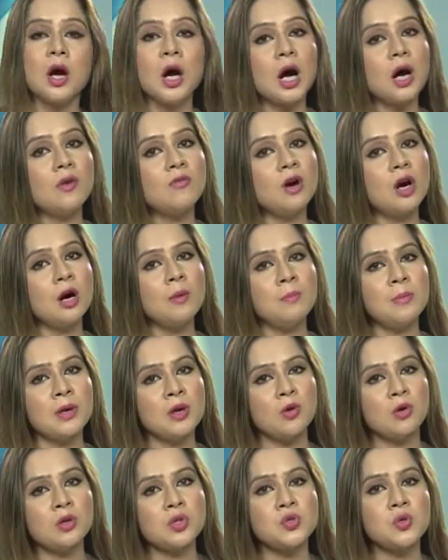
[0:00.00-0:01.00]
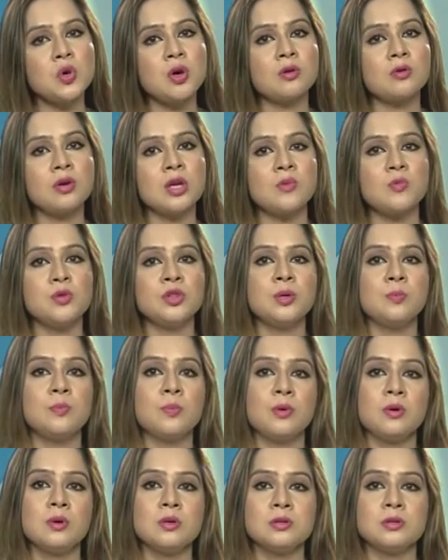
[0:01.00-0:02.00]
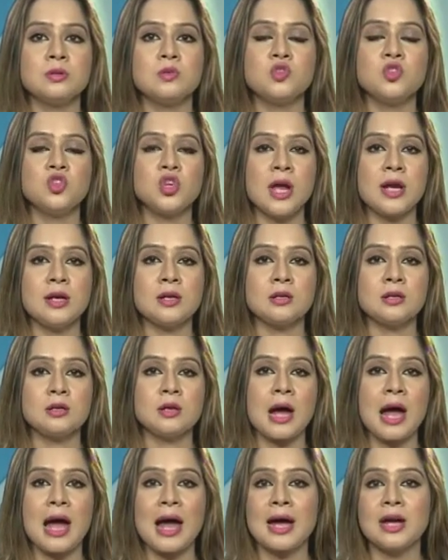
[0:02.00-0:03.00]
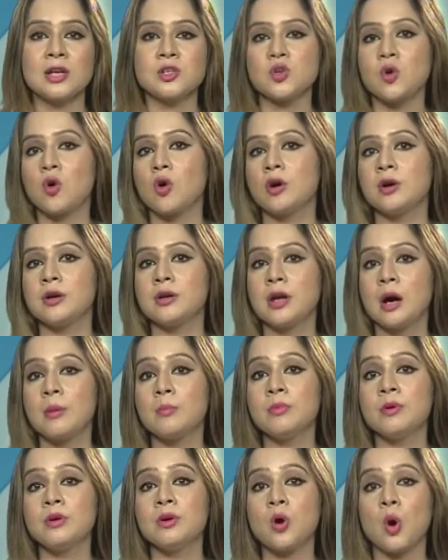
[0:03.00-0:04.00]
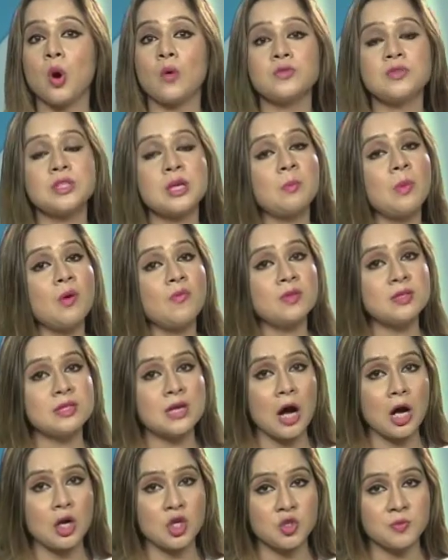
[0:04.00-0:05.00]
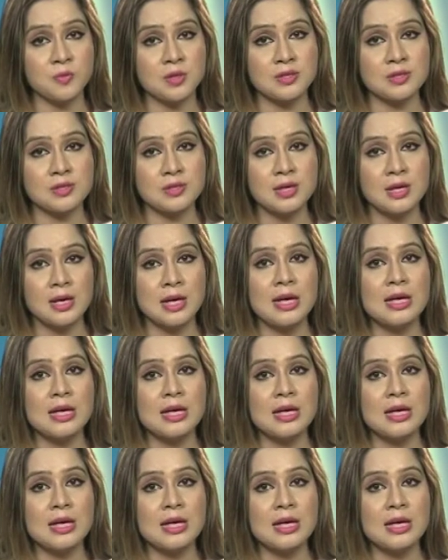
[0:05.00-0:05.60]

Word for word: A verb may also agree with the person, gender and or number of some of its arguments,